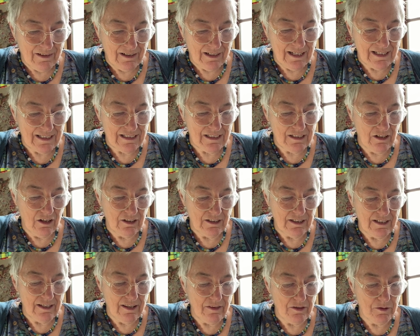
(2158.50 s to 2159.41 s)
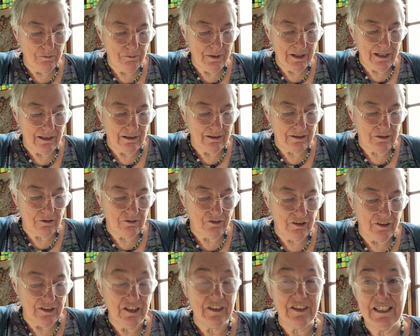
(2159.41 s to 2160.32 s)
I started in the middle, so I've
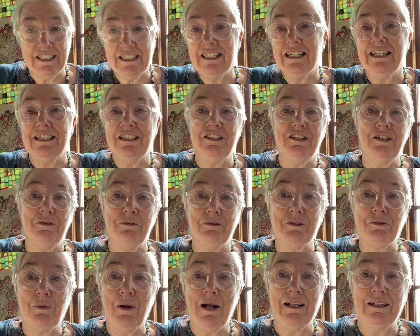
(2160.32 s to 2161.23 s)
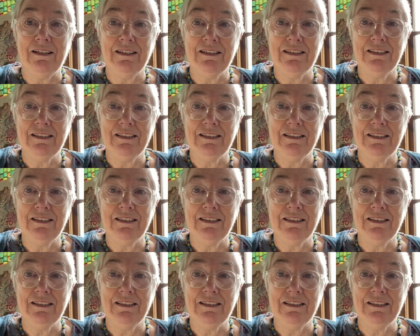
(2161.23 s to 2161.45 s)
got the other side to do as well.